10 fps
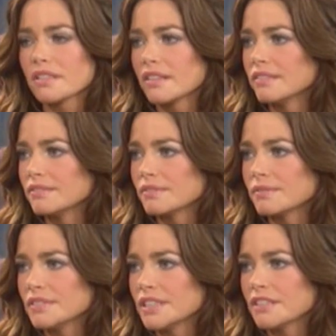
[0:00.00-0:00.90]
to,
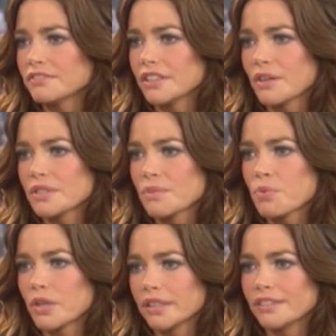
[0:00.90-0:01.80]
you know, figure out what's
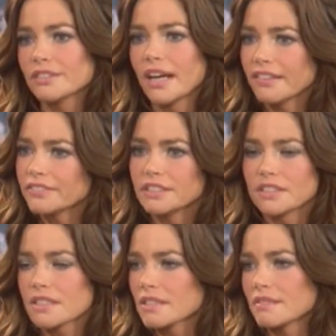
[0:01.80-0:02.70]
important in your life, and
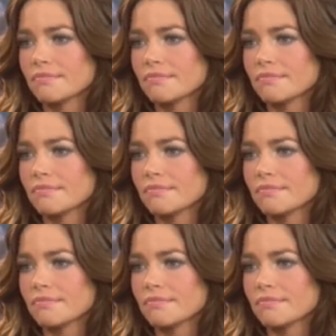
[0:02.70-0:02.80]
you just